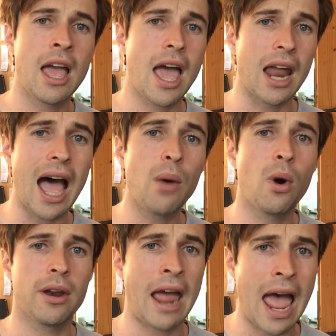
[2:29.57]
And I
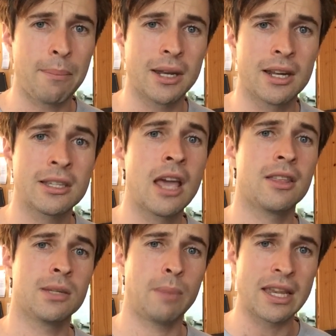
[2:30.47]
want a happiness
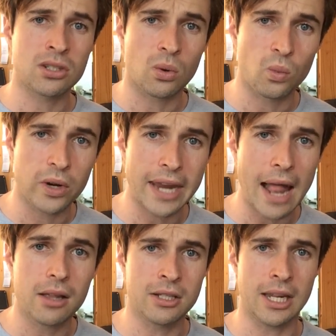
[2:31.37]
that's based on
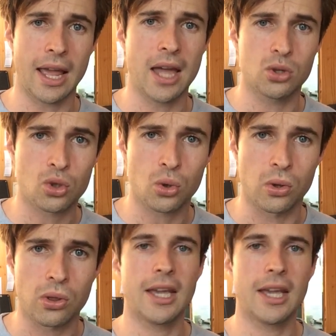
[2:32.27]
reality and truth.